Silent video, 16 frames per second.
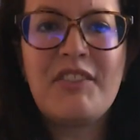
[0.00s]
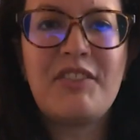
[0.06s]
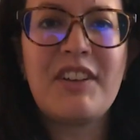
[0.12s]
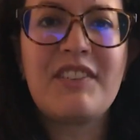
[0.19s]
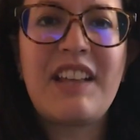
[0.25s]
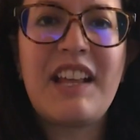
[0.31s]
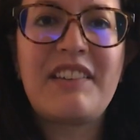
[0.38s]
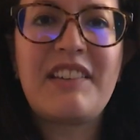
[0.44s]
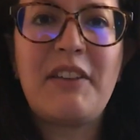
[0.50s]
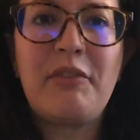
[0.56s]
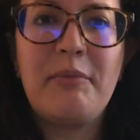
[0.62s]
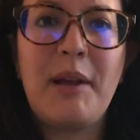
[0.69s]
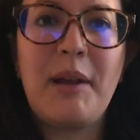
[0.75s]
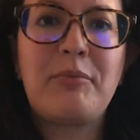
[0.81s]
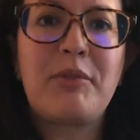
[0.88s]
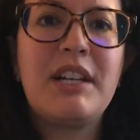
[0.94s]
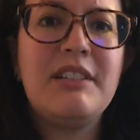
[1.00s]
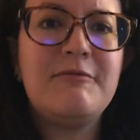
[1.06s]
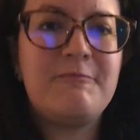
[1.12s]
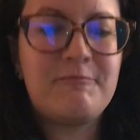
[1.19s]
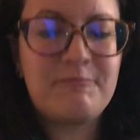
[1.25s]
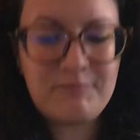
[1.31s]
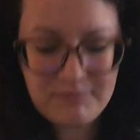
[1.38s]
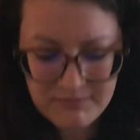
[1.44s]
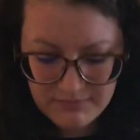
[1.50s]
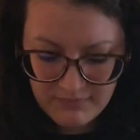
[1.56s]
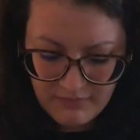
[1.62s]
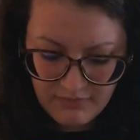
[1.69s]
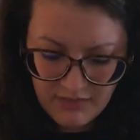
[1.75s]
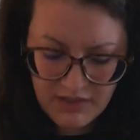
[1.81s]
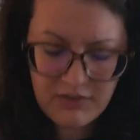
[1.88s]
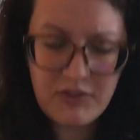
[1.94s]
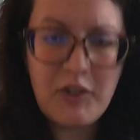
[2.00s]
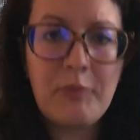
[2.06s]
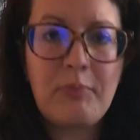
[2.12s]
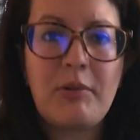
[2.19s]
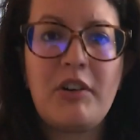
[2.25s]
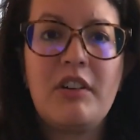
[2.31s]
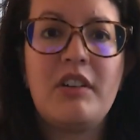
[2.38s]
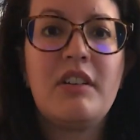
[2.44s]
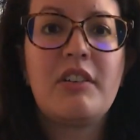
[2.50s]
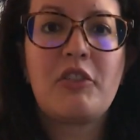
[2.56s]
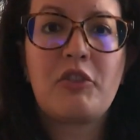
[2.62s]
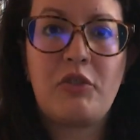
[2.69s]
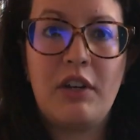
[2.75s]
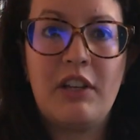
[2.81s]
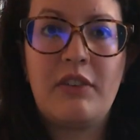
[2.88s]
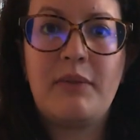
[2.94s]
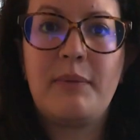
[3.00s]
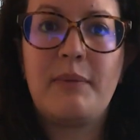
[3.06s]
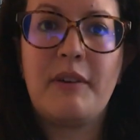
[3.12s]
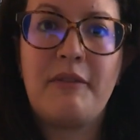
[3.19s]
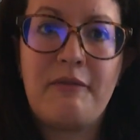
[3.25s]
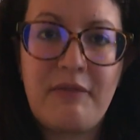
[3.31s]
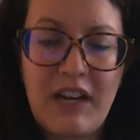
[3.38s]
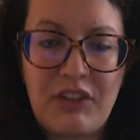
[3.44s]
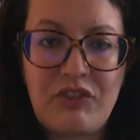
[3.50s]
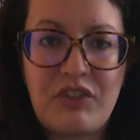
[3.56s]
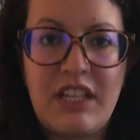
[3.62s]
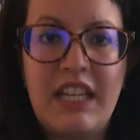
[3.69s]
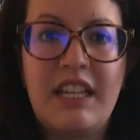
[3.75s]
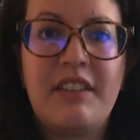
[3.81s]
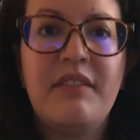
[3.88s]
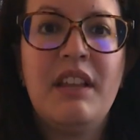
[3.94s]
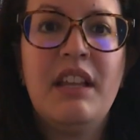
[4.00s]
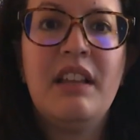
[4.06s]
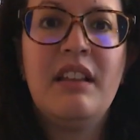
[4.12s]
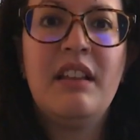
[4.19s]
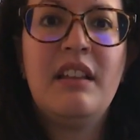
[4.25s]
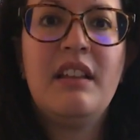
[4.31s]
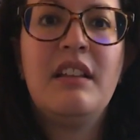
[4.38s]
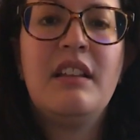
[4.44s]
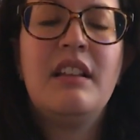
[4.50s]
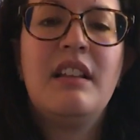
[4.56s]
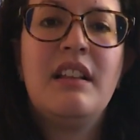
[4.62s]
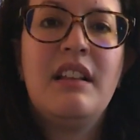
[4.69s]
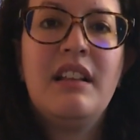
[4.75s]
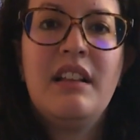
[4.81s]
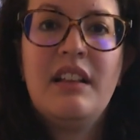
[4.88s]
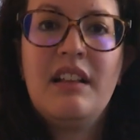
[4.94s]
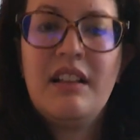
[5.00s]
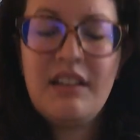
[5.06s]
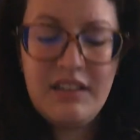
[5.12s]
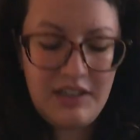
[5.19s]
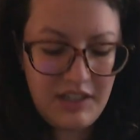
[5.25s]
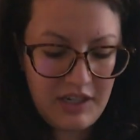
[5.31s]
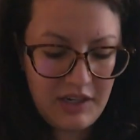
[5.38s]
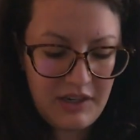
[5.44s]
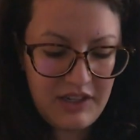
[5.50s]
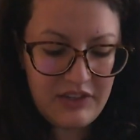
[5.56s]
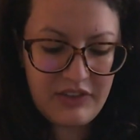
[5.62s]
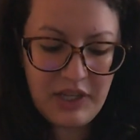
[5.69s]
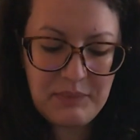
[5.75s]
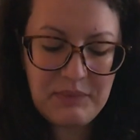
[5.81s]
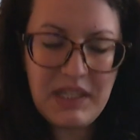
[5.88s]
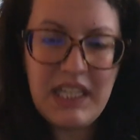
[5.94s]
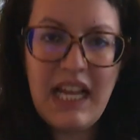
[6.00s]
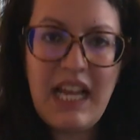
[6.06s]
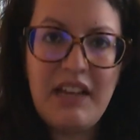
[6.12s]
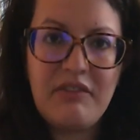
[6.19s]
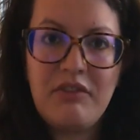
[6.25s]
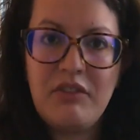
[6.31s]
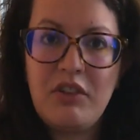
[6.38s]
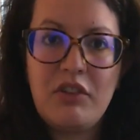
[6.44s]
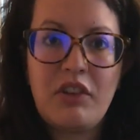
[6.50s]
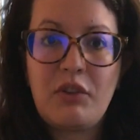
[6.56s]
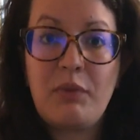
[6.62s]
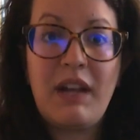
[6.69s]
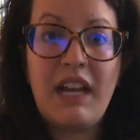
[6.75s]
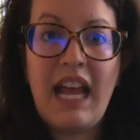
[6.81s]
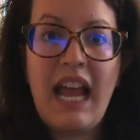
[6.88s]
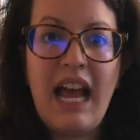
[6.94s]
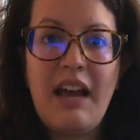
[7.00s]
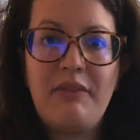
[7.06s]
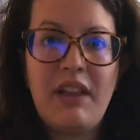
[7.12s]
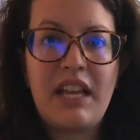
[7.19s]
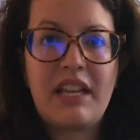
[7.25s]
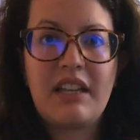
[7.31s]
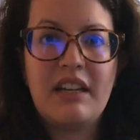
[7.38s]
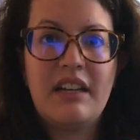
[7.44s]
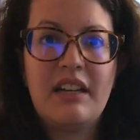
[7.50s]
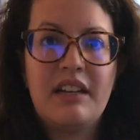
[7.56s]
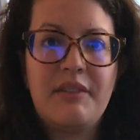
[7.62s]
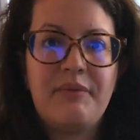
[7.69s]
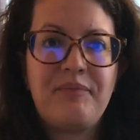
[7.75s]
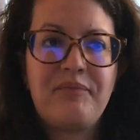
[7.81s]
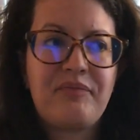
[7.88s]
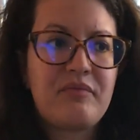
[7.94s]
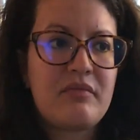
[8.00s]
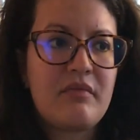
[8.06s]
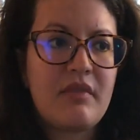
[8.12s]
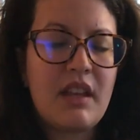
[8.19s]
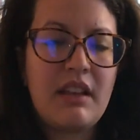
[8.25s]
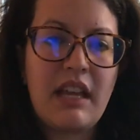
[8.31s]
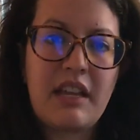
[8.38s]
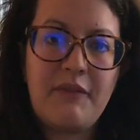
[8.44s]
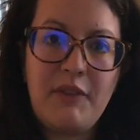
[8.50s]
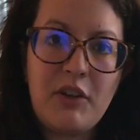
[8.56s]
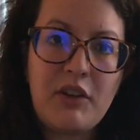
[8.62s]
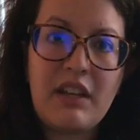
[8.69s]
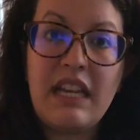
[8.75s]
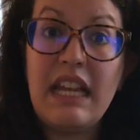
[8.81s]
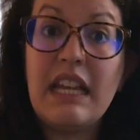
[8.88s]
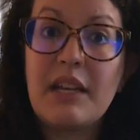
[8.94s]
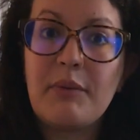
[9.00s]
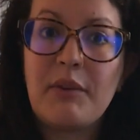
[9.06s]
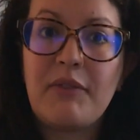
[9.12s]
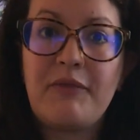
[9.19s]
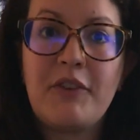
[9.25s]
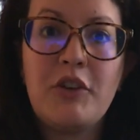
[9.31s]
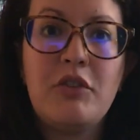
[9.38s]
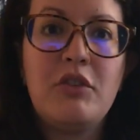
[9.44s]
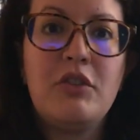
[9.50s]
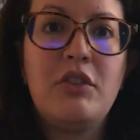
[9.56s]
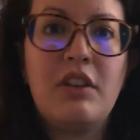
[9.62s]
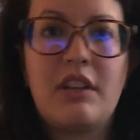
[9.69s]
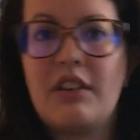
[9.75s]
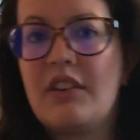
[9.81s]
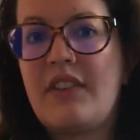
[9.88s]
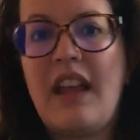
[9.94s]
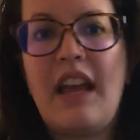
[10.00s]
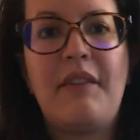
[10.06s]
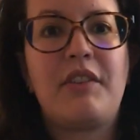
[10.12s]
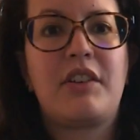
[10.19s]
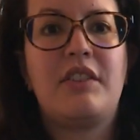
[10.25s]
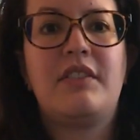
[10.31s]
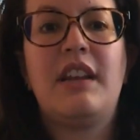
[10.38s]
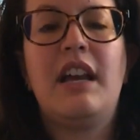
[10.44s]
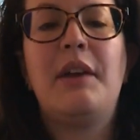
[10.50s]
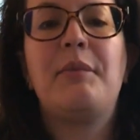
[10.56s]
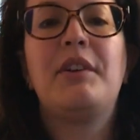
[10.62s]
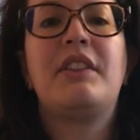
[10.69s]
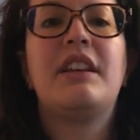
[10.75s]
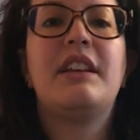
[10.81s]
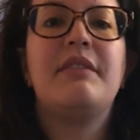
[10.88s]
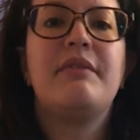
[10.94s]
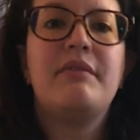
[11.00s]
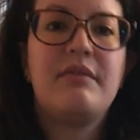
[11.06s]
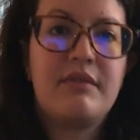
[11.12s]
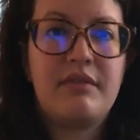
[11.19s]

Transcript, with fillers: Just as I remember it, super crisp, refreshing. You know, it's something that you just want to have like a, um, like if you could eat it with food, you could just have a good time with it.